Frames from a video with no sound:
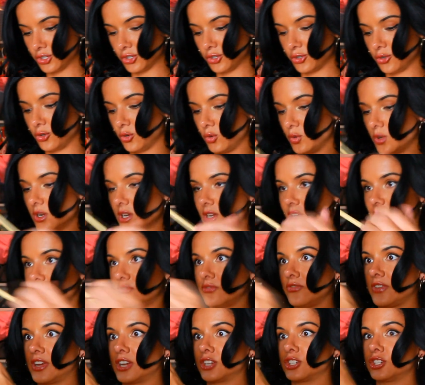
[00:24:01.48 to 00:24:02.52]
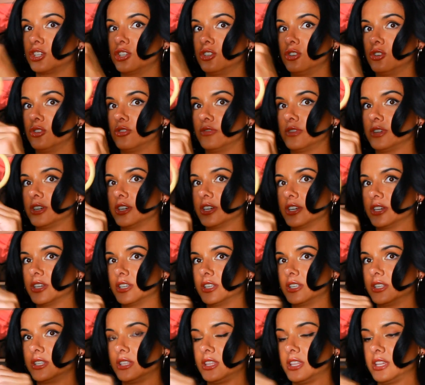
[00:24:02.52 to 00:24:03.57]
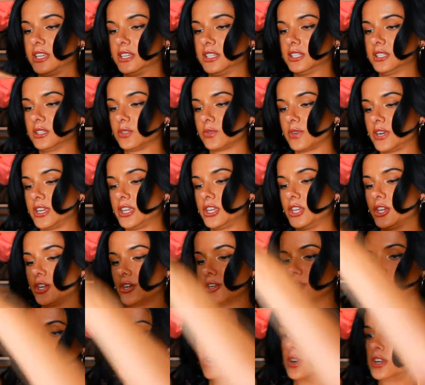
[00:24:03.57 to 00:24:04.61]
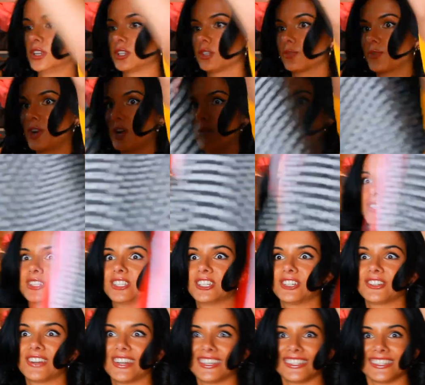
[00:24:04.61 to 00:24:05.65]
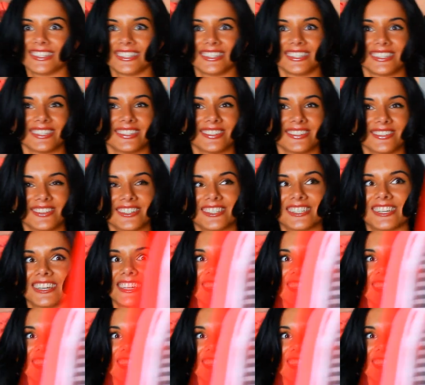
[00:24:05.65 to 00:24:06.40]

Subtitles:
two Fashion Nova things right here. One is a romper, one's a dress. One